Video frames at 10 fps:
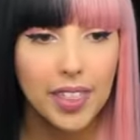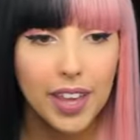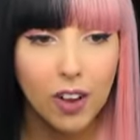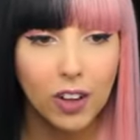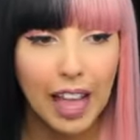are
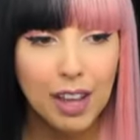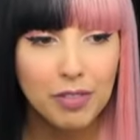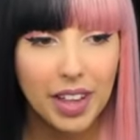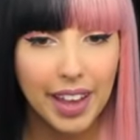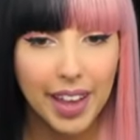they all
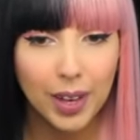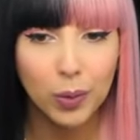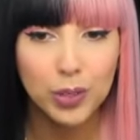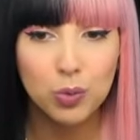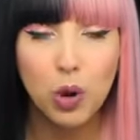laughing?
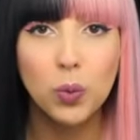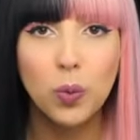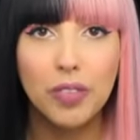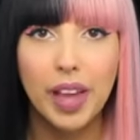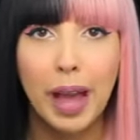What's wrong
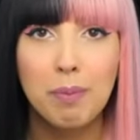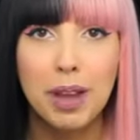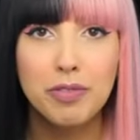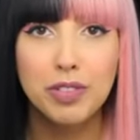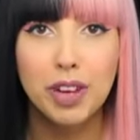with that?
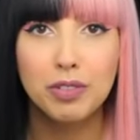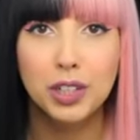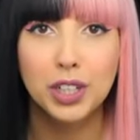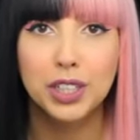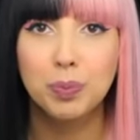My
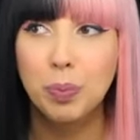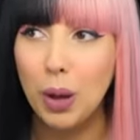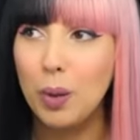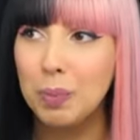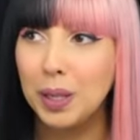favorite color is
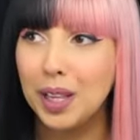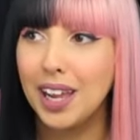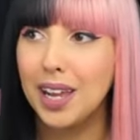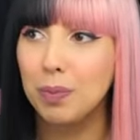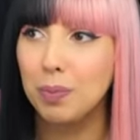purple and
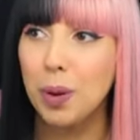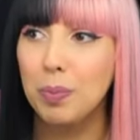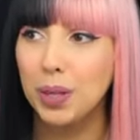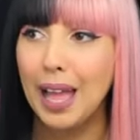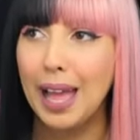I had
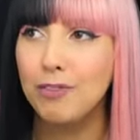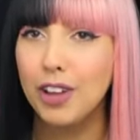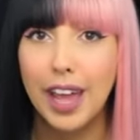purple hair for